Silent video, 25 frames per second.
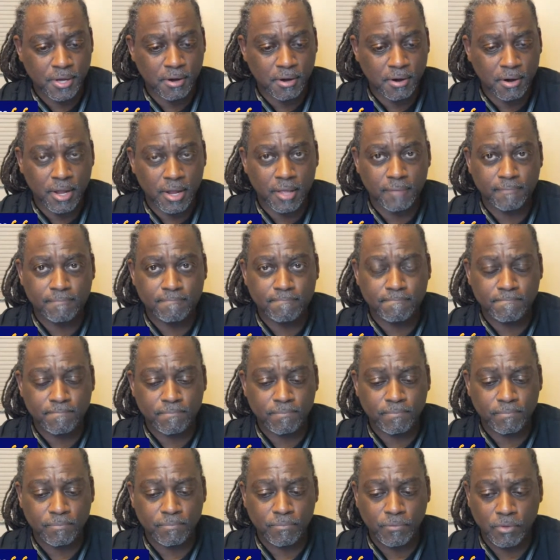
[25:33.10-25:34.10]
All right.
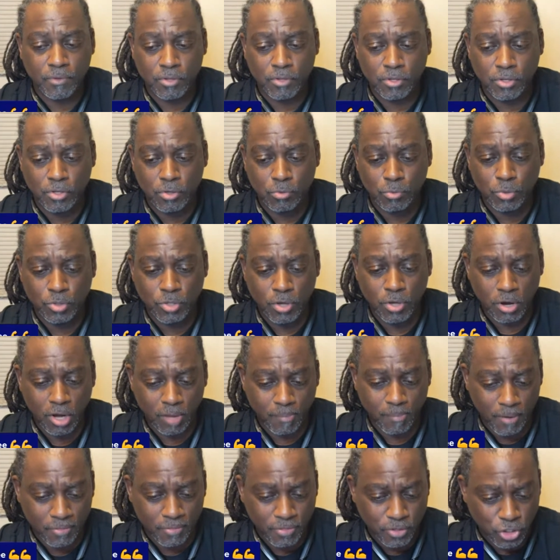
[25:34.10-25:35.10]
We're
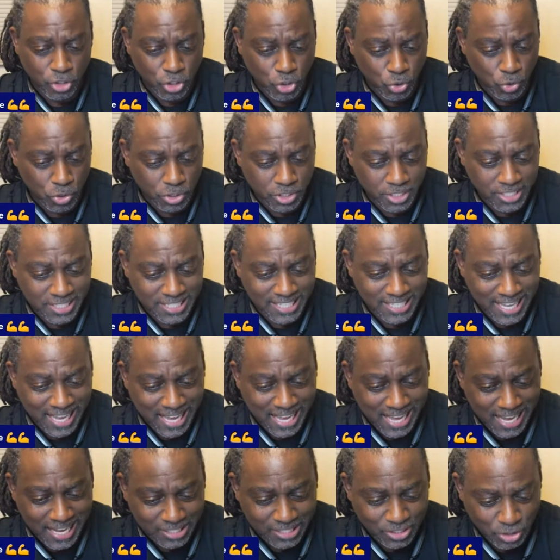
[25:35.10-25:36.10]
talking about the Georgia
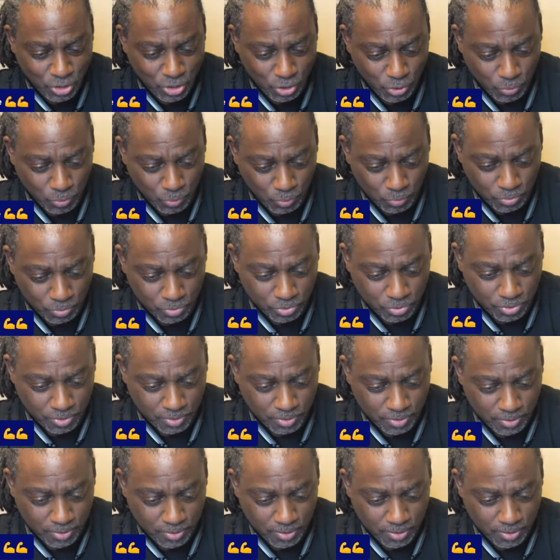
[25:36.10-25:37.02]
Guidestones.